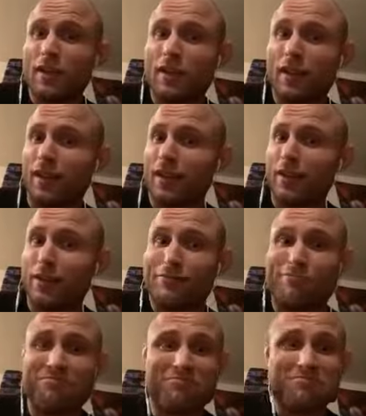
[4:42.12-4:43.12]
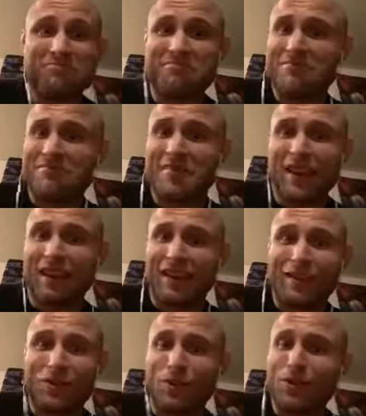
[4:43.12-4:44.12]
And I
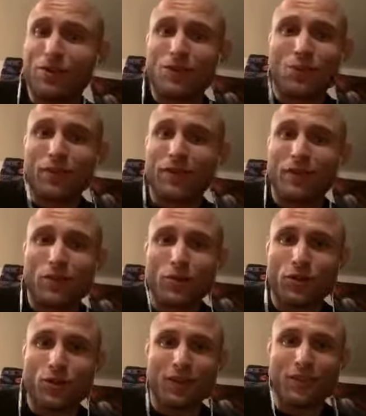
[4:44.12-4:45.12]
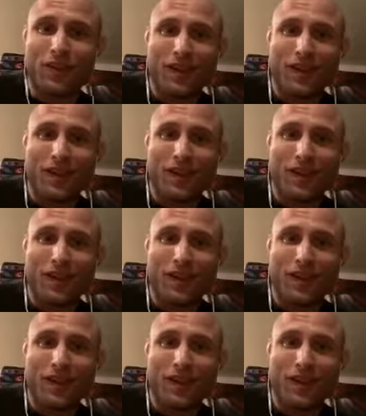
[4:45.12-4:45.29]
don't control the future.